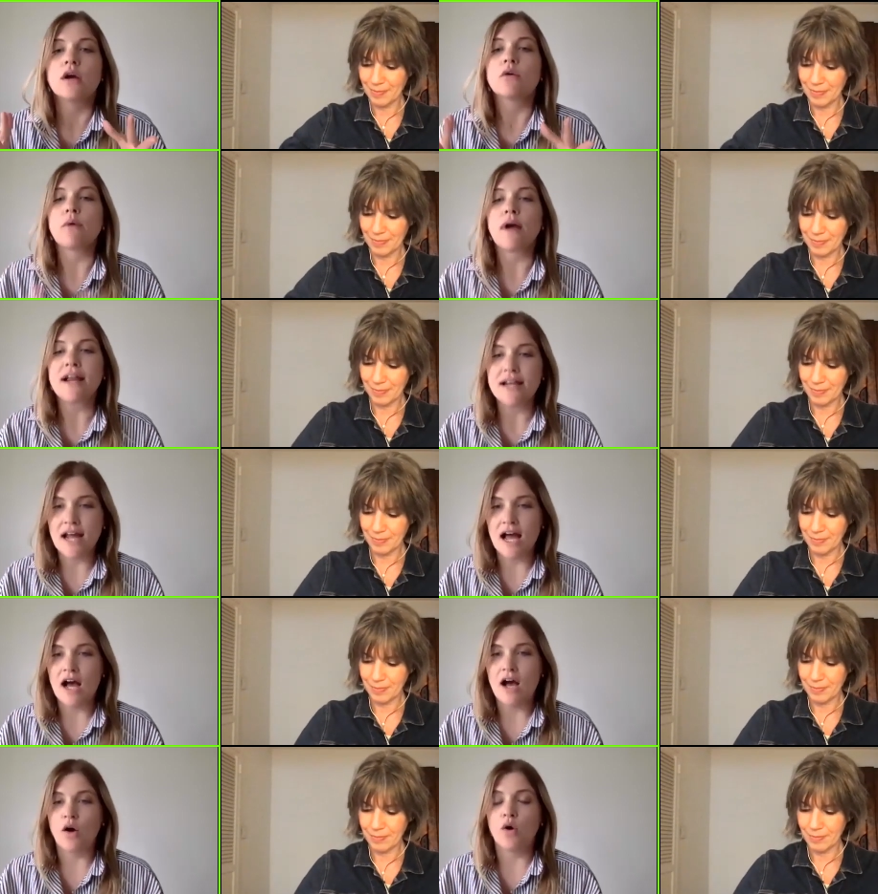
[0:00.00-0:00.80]
Speaker 1: right
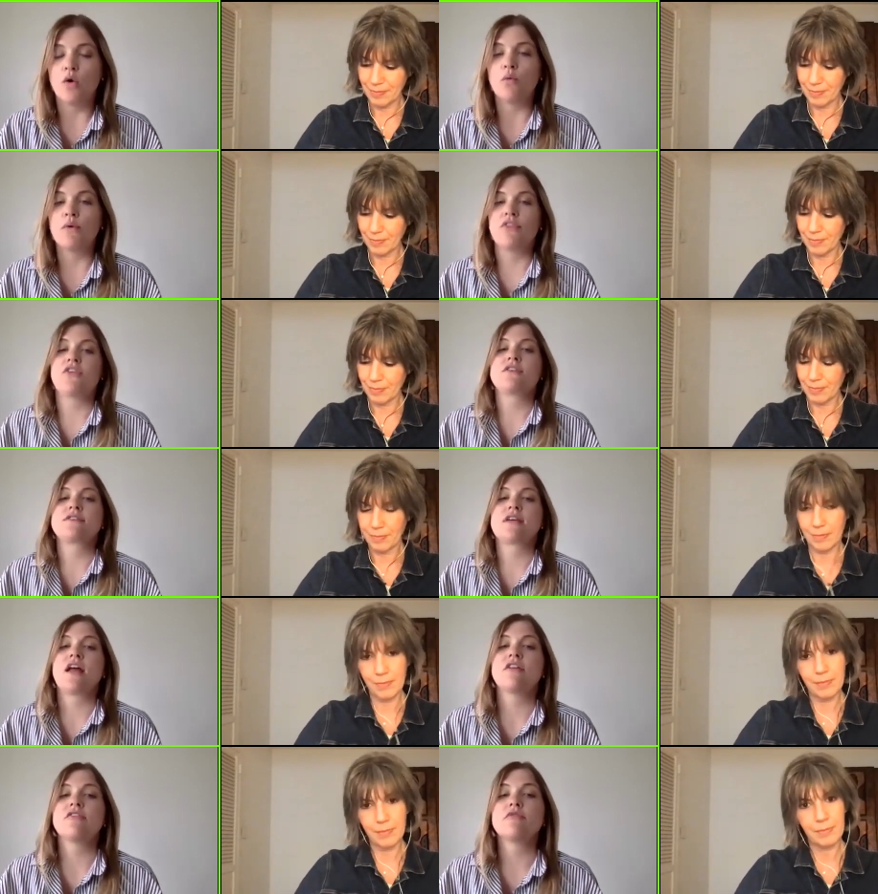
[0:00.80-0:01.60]
now, with us
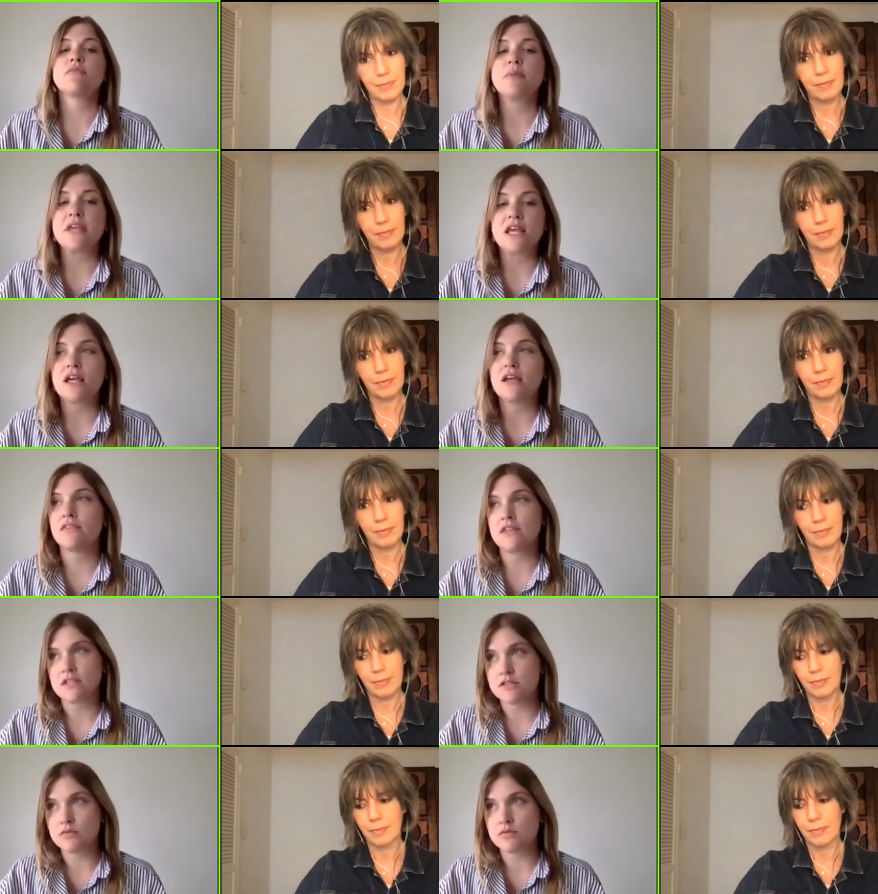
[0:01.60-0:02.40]
kind of being in
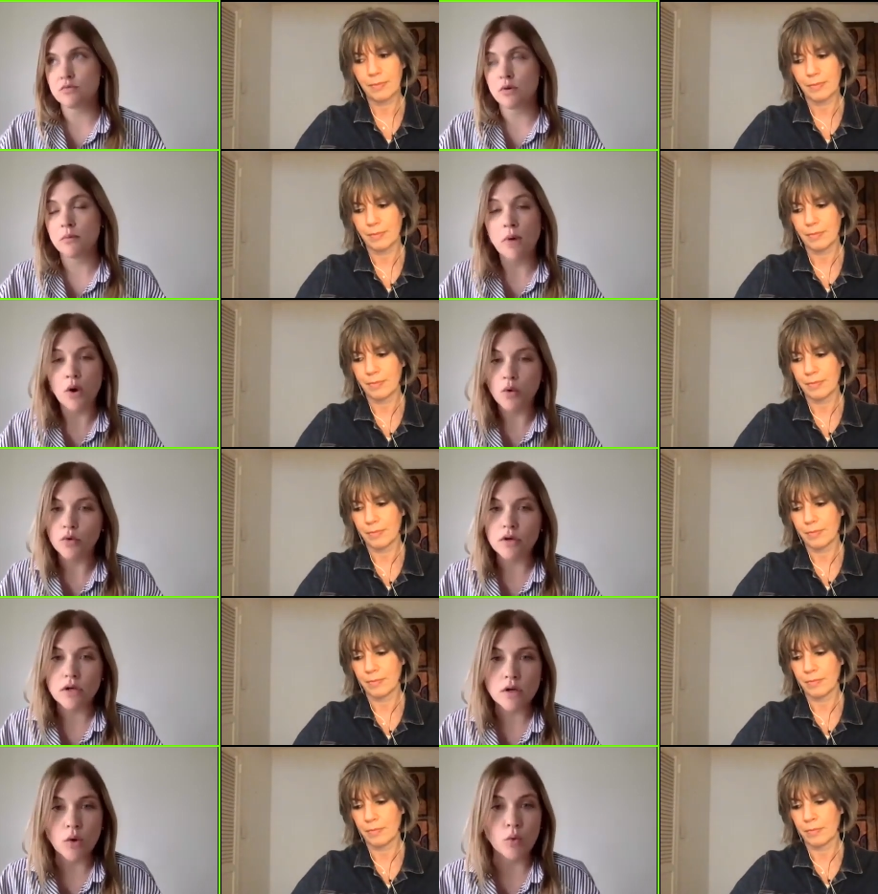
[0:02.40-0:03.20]
this remote
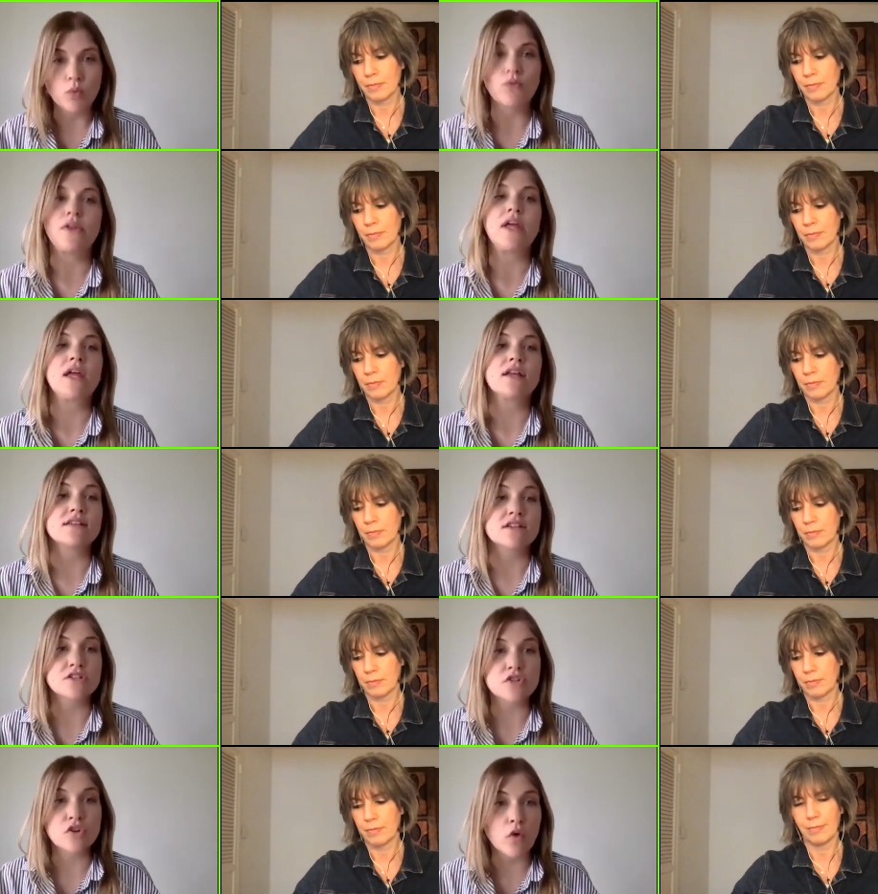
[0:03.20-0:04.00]
only,
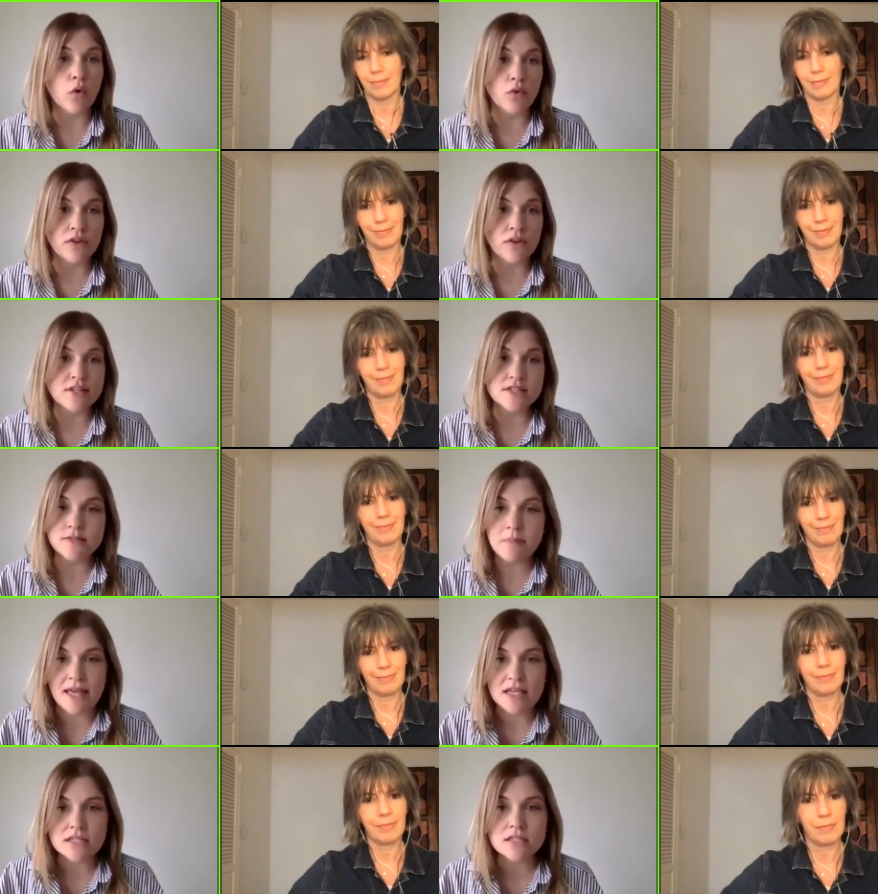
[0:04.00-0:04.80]
digital only
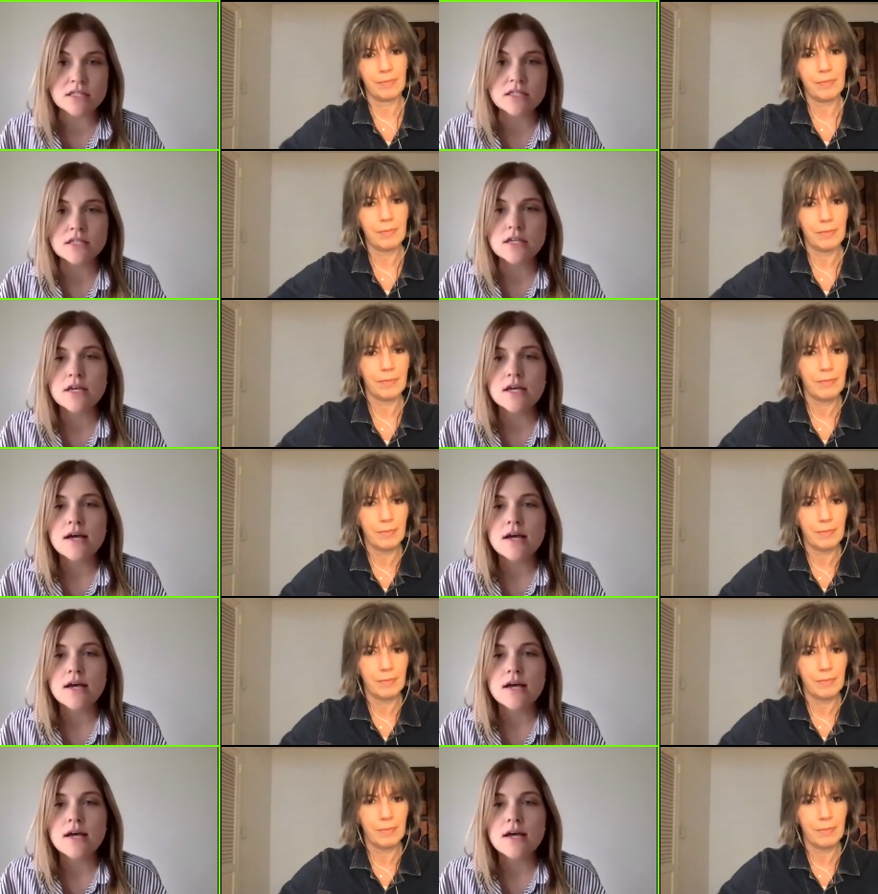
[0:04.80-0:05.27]
space,